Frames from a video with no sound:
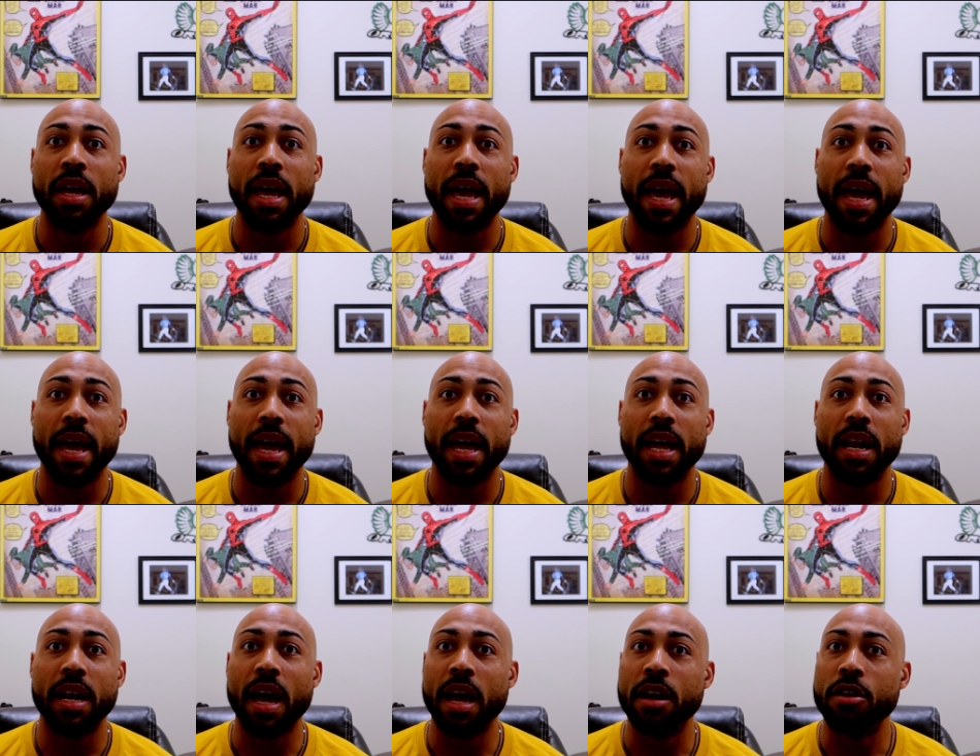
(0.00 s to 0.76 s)

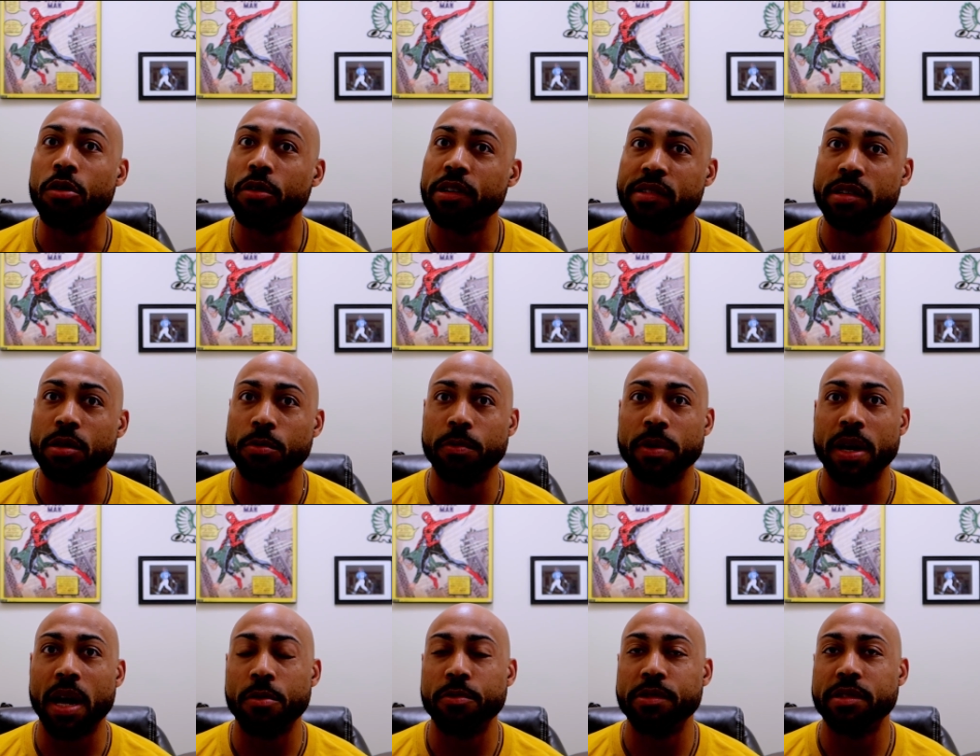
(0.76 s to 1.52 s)
And I noticed that
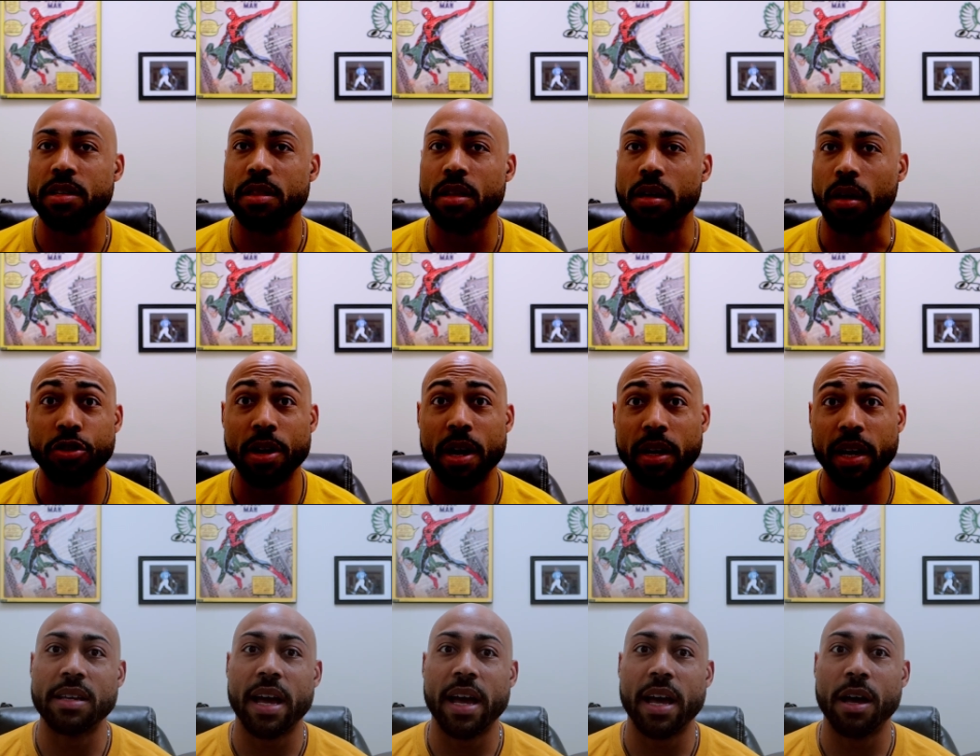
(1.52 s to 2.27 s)
when I was in the
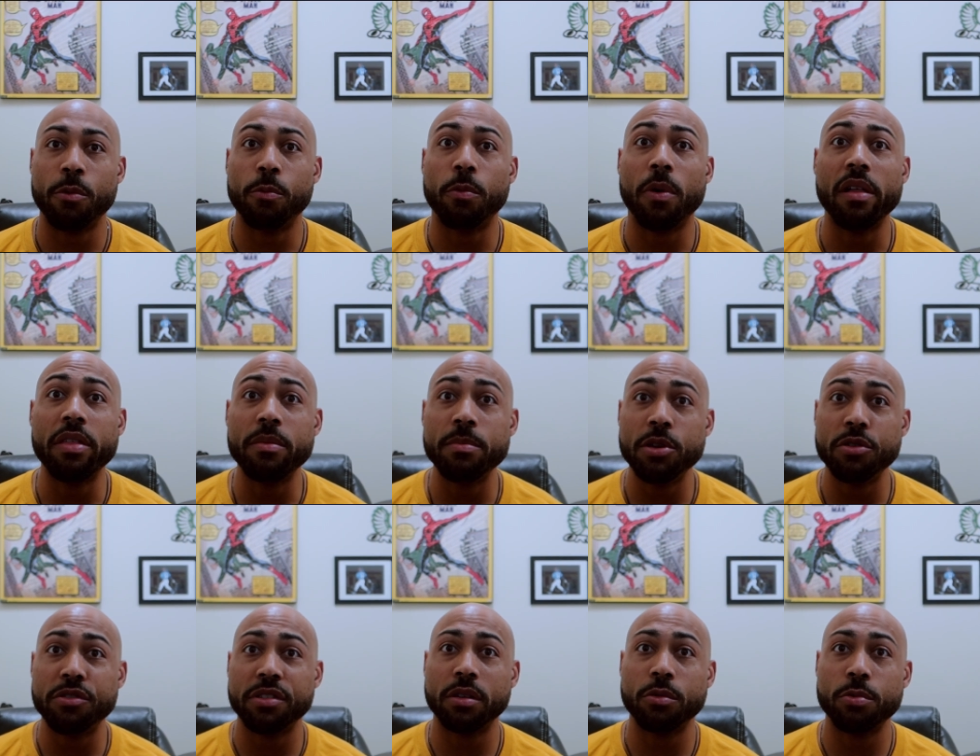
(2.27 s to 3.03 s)
truck, while the
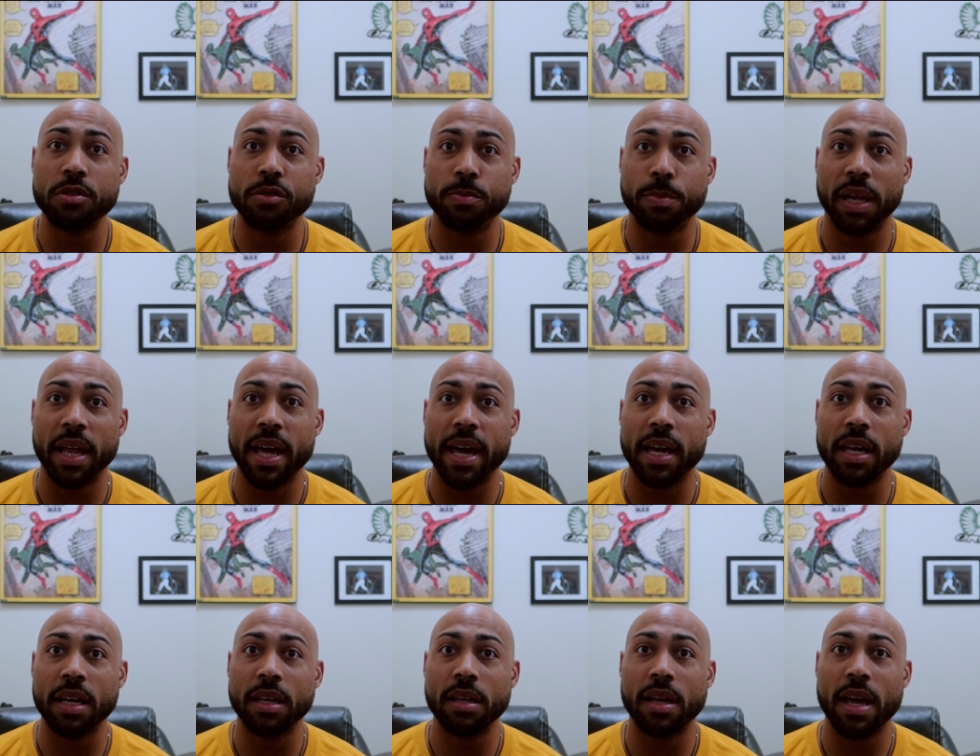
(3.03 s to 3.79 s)
music was
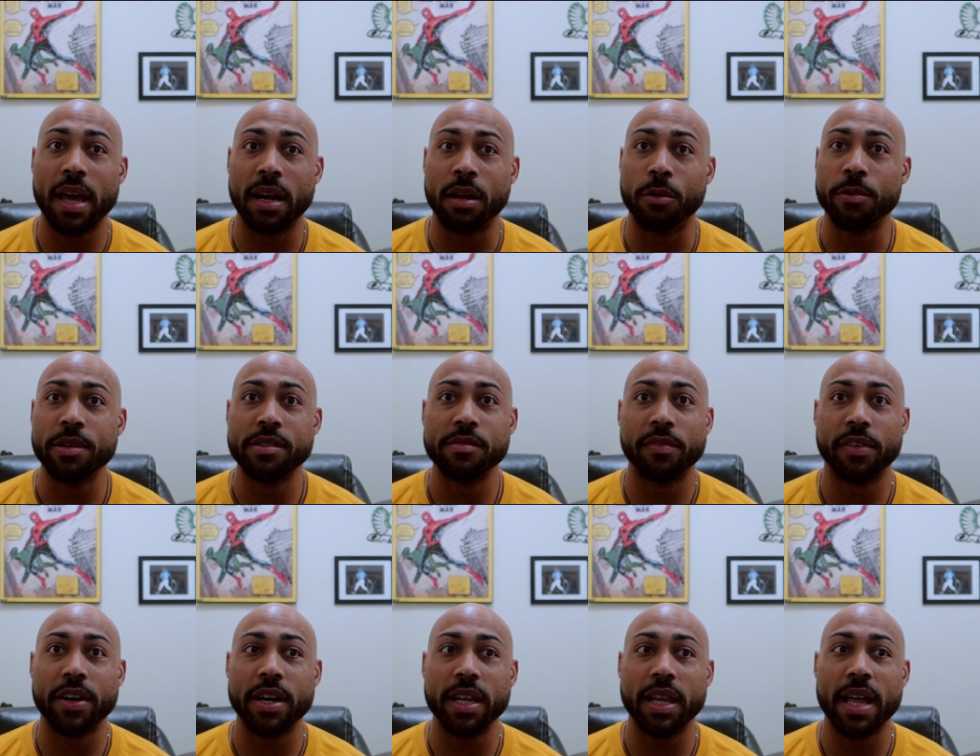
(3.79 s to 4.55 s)
playing and it
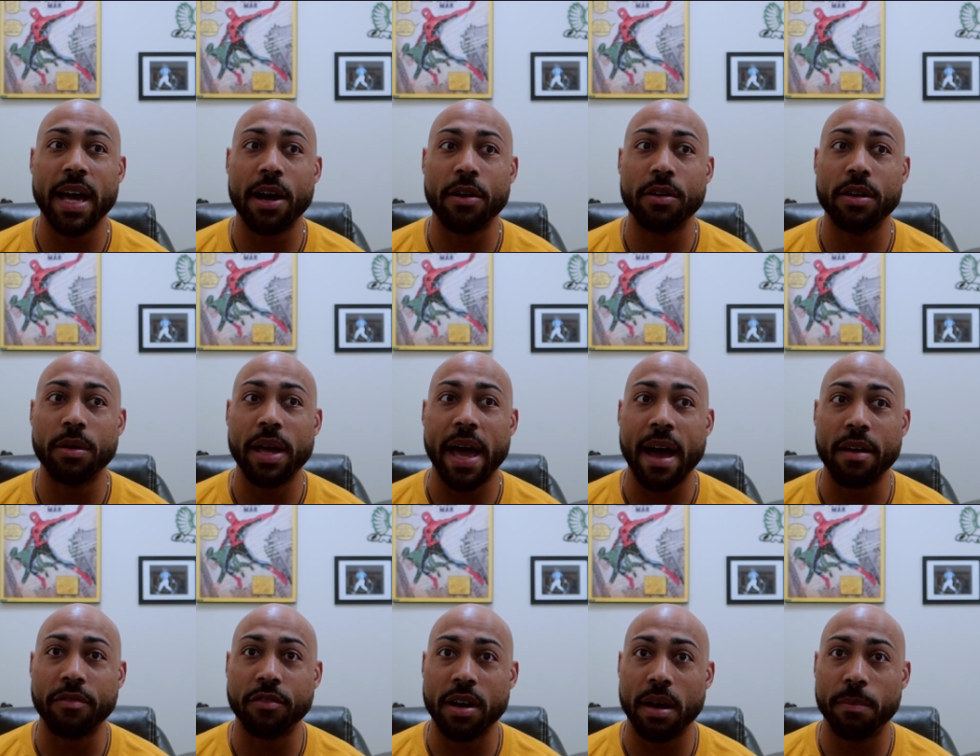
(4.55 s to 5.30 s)
wasn't very loud,
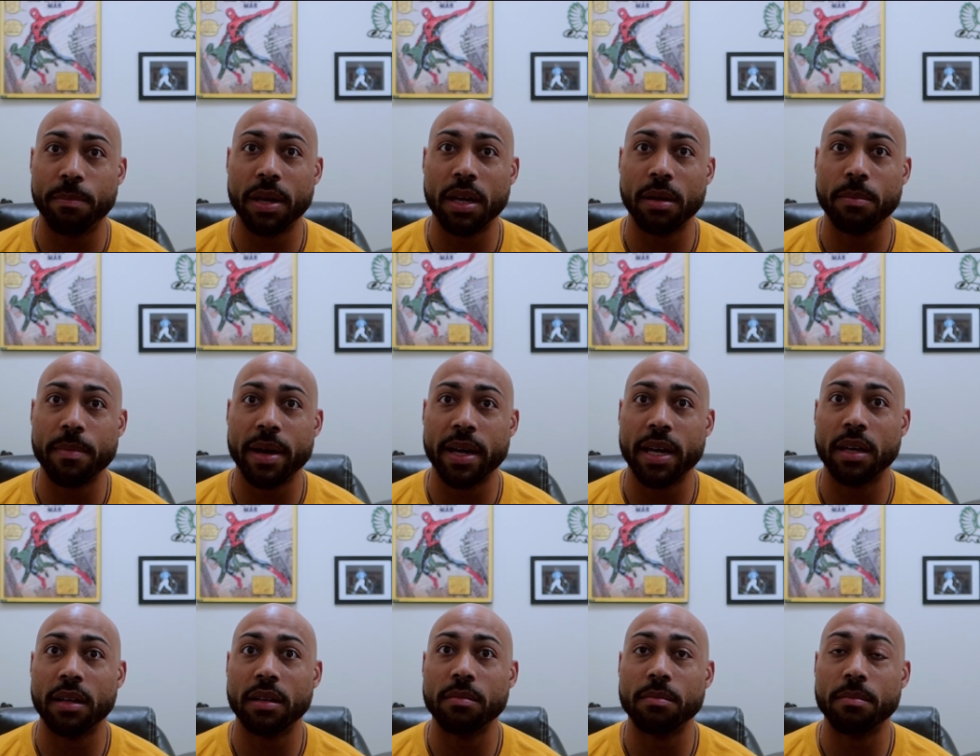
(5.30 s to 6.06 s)
after I picked
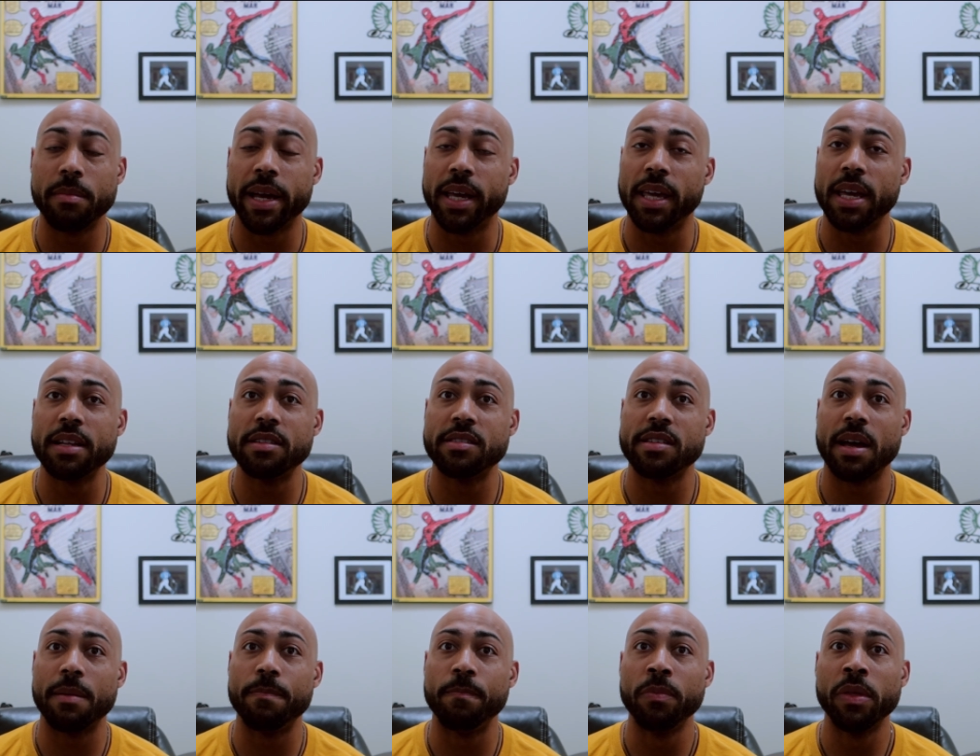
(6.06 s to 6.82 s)
my kids
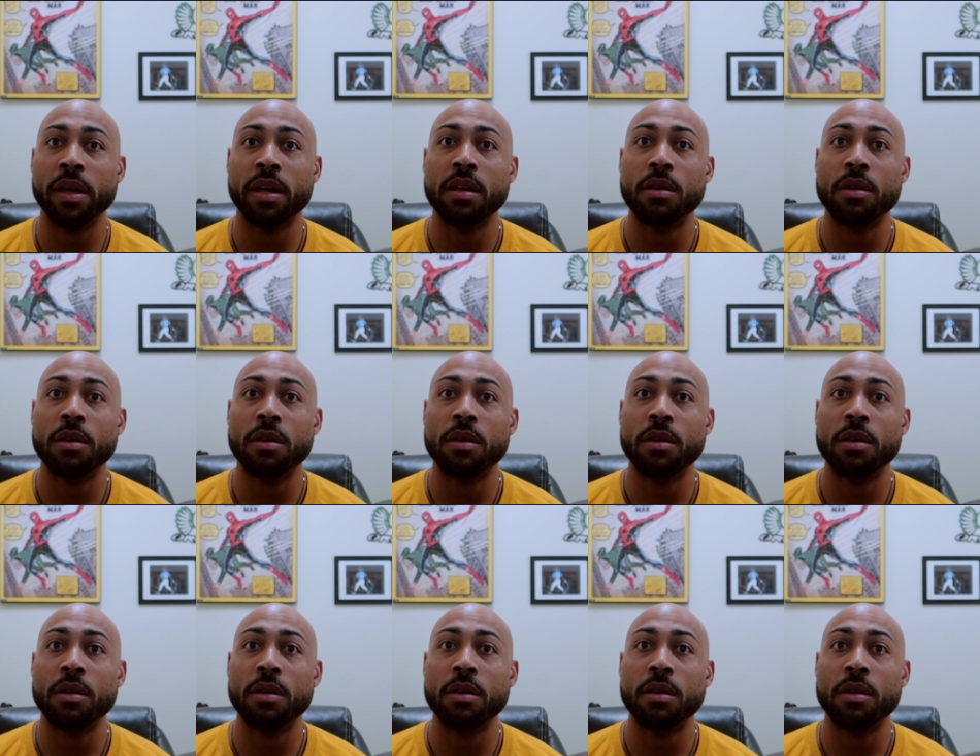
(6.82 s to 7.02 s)
up,